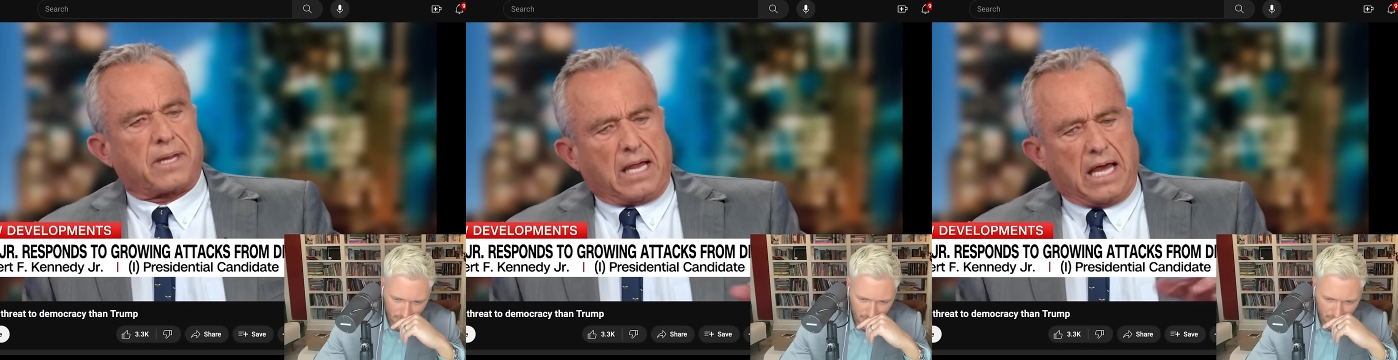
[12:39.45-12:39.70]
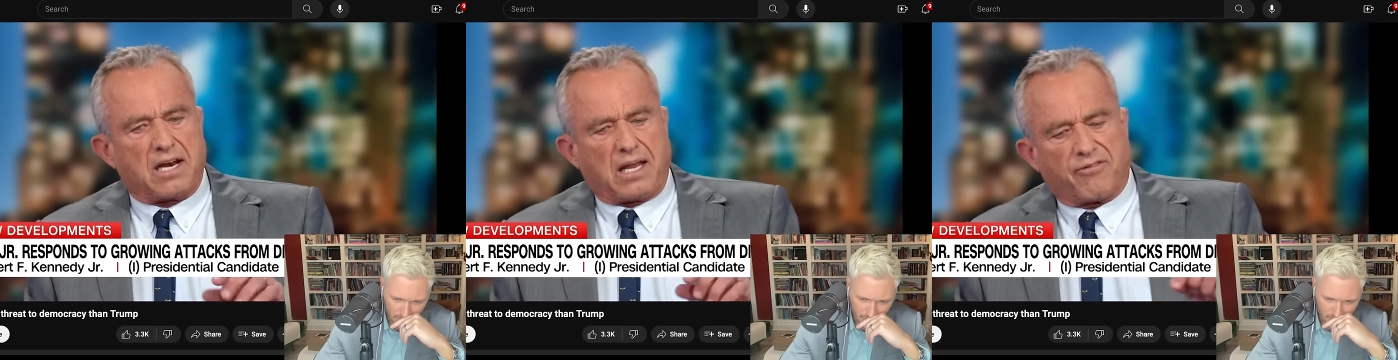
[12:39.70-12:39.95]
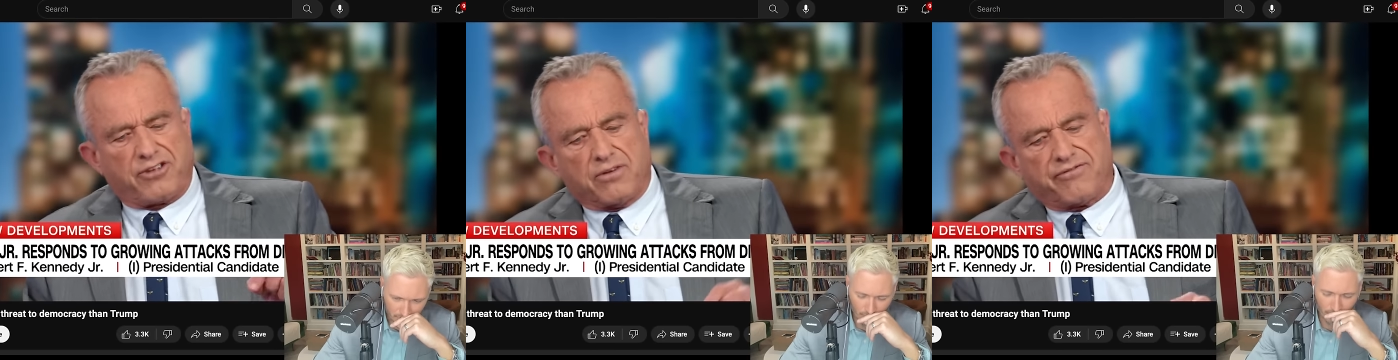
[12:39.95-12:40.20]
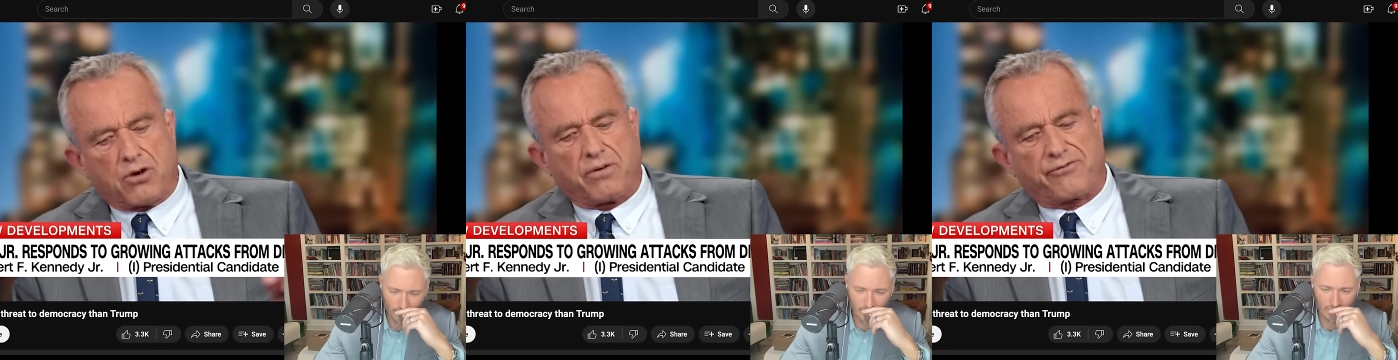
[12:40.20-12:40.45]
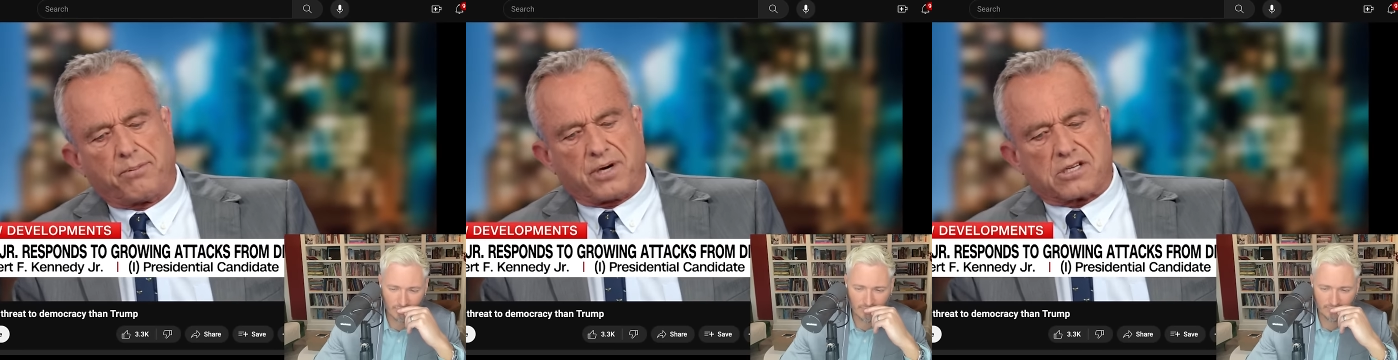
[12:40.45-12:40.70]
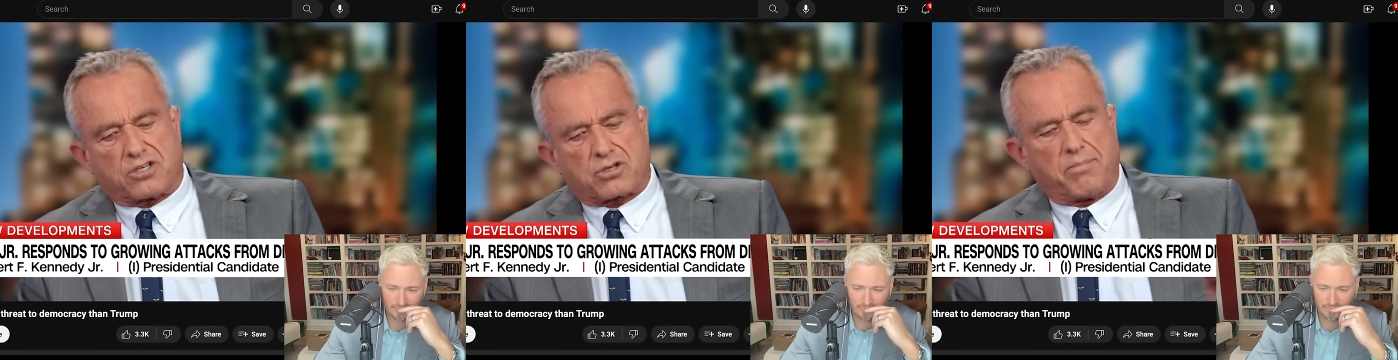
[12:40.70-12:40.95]
Speaker 1: And if you vote for
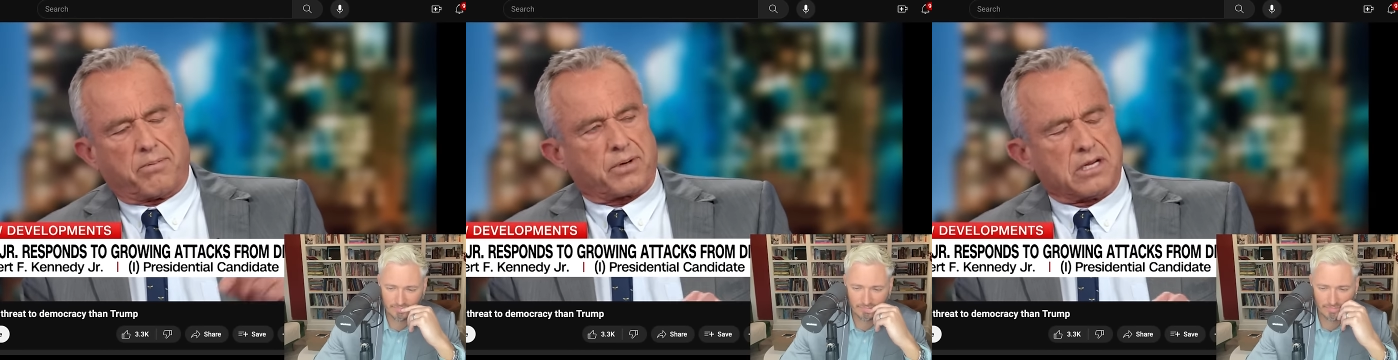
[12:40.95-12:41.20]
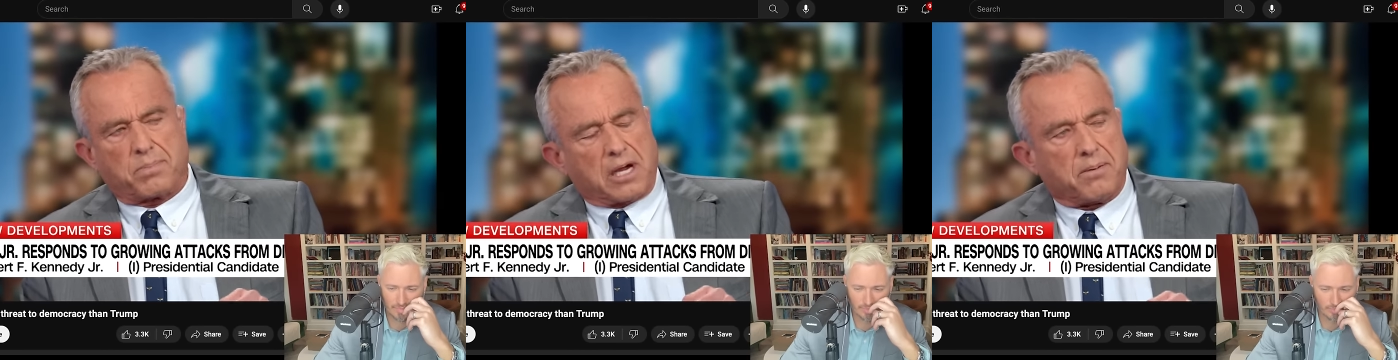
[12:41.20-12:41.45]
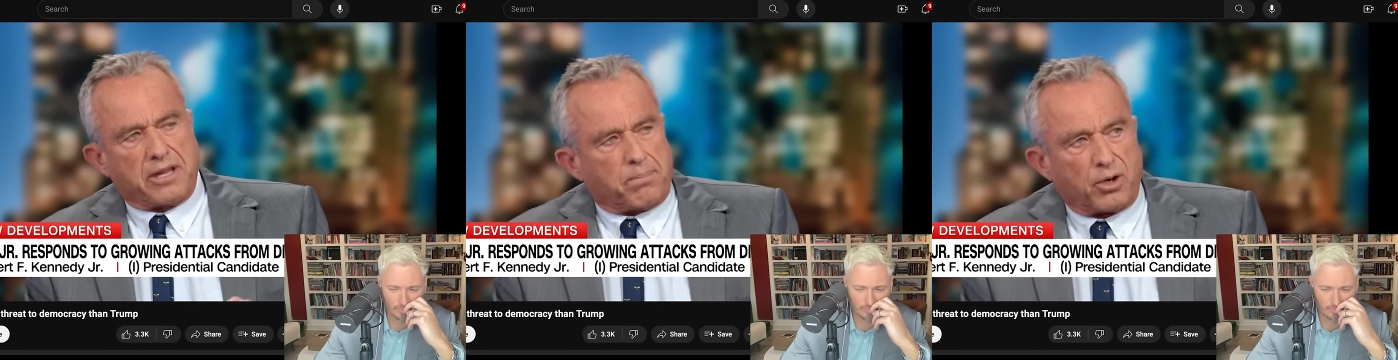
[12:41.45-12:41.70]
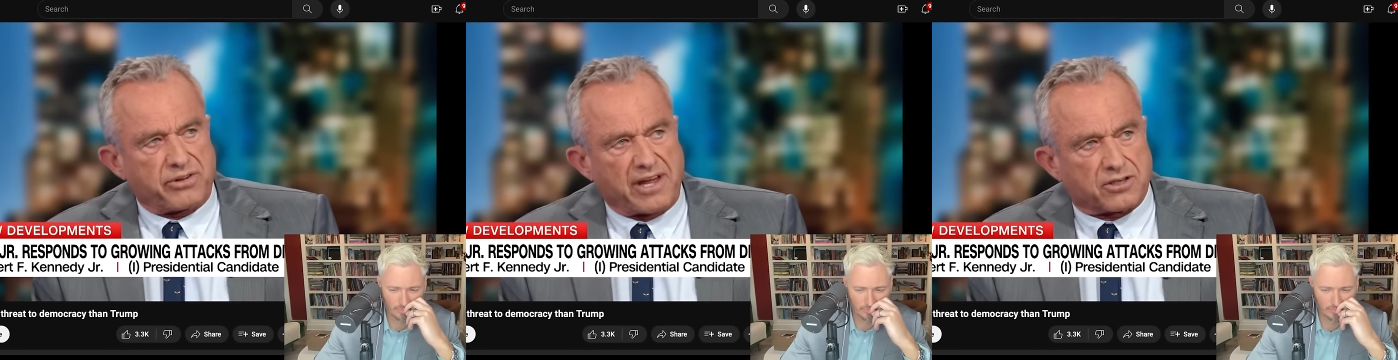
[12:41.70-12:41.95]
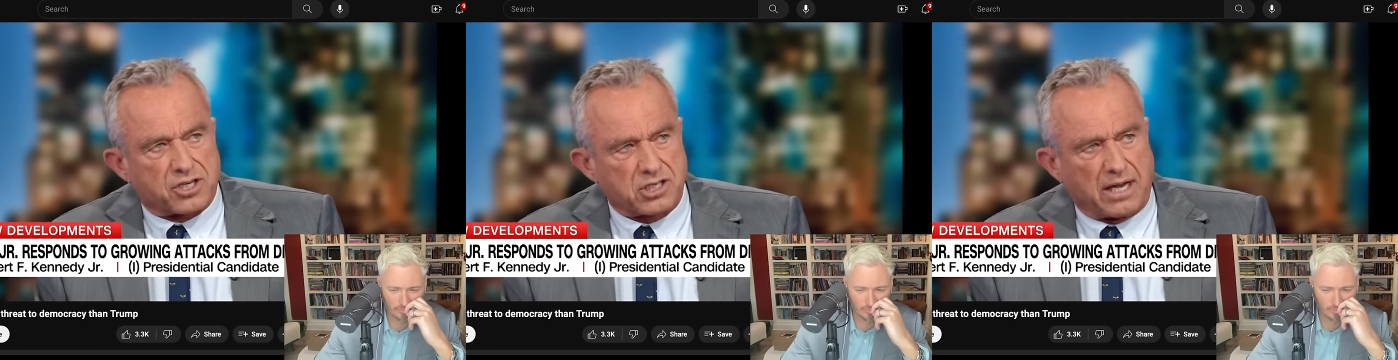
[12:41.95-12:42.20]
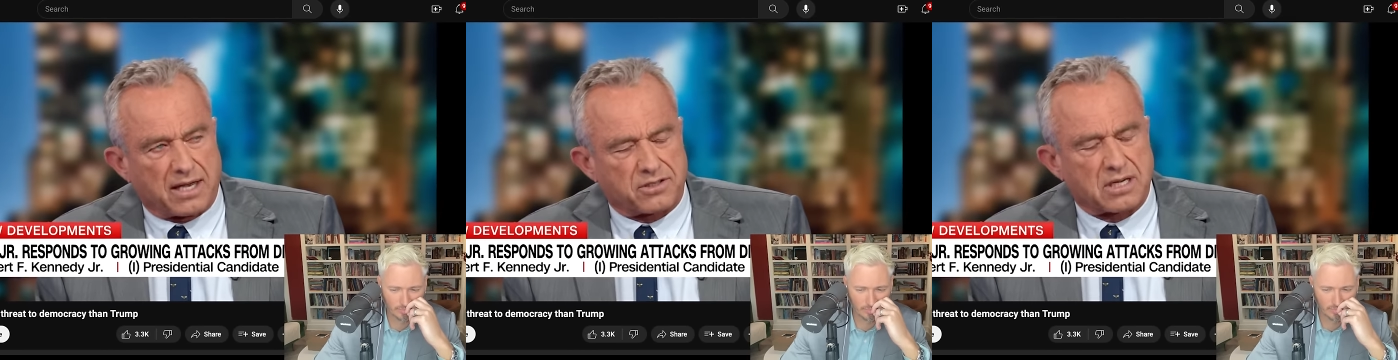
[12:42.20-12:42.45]
President Trump or President Biden, they both had their
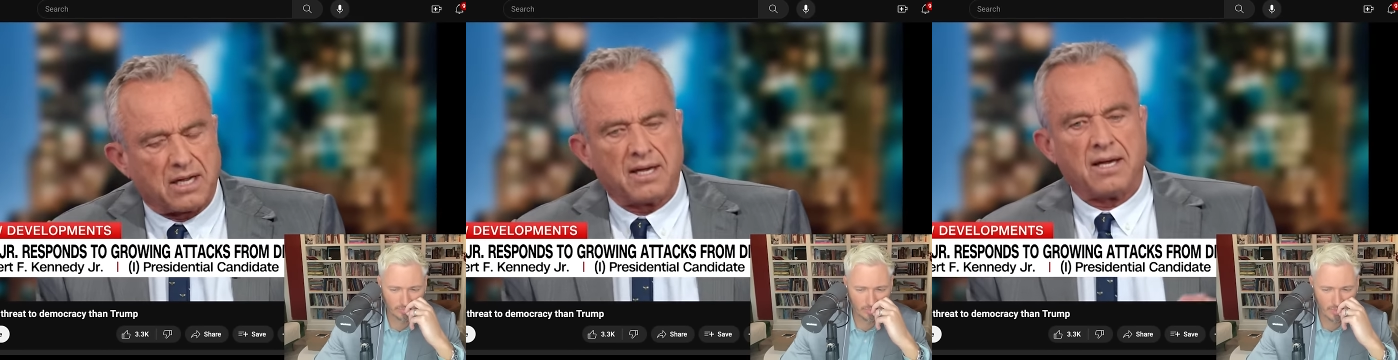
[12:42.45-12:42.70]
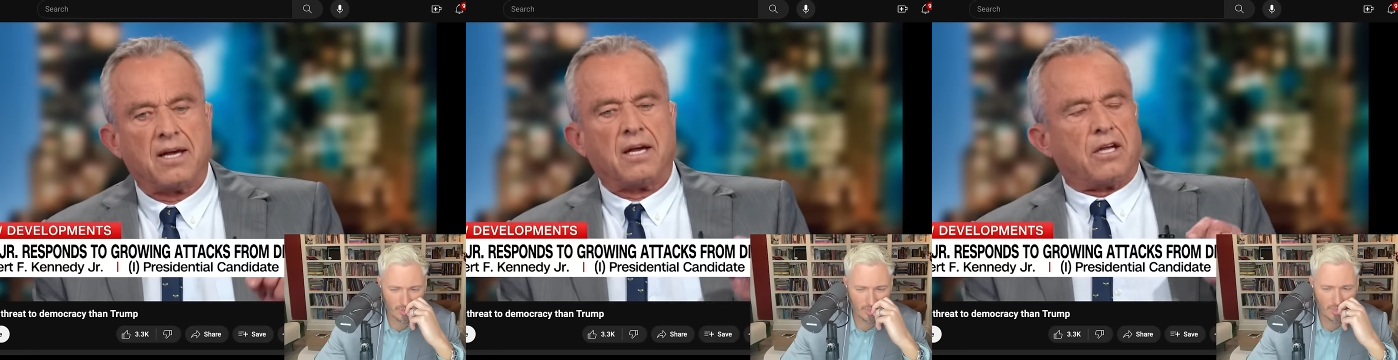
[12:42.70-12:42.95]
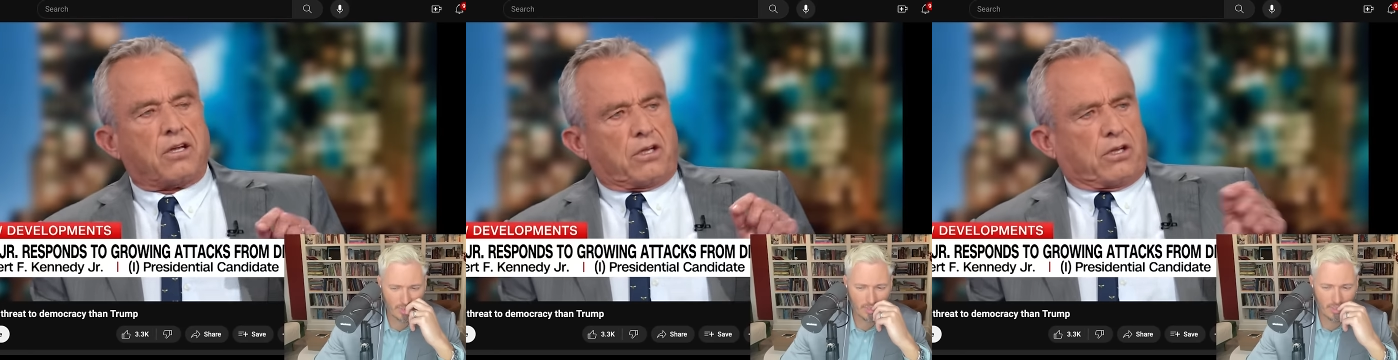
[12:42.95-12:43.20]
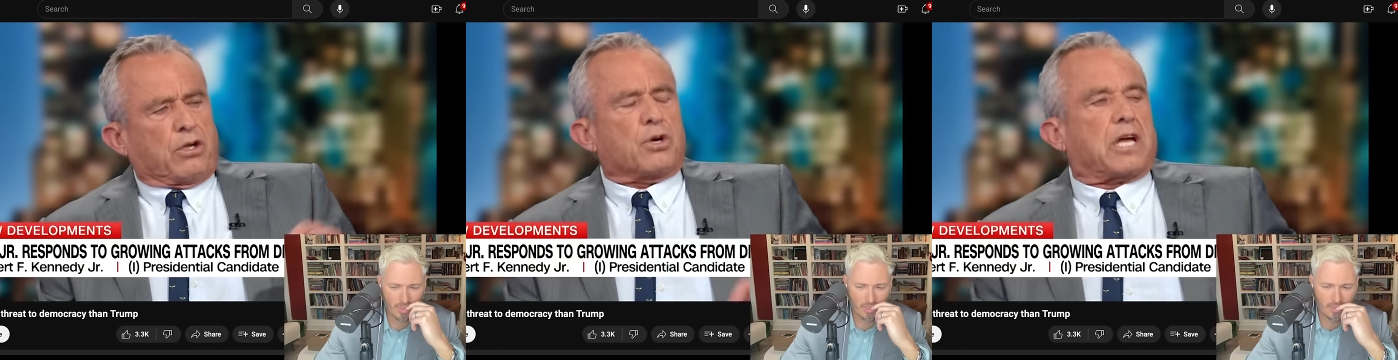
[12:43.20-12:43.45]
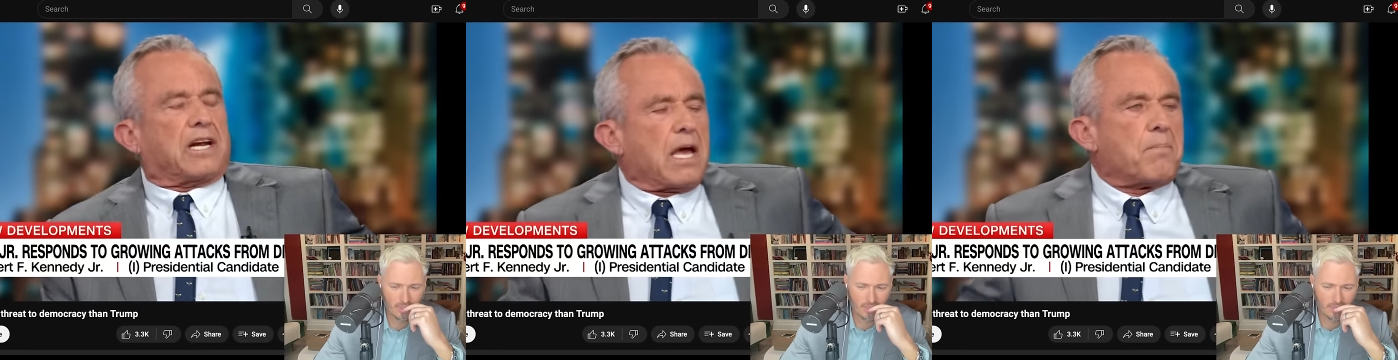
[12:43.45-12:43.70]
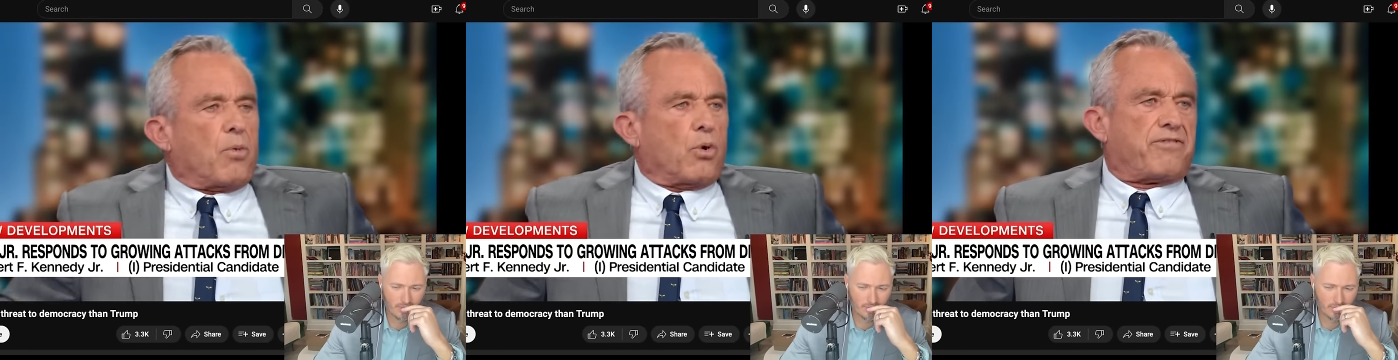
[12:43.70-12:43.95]
chance. You're going to get
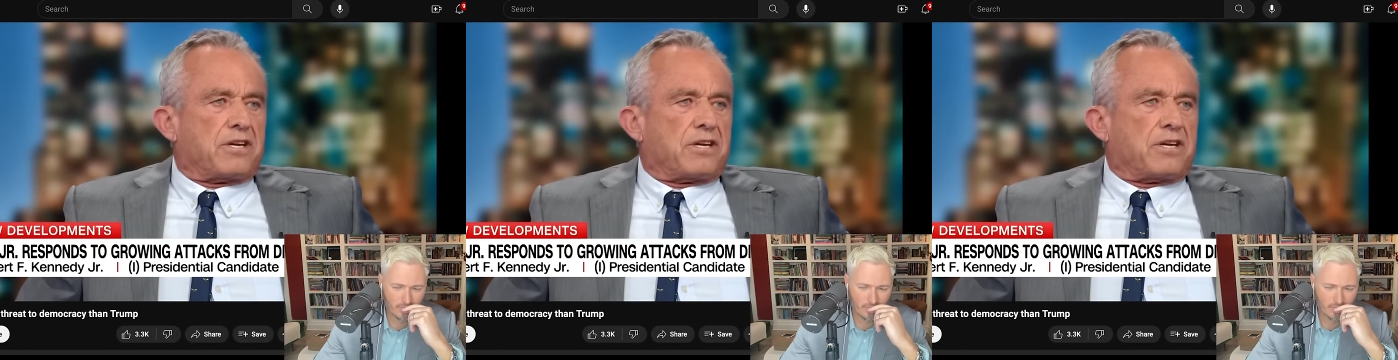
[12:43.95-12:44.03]
more of the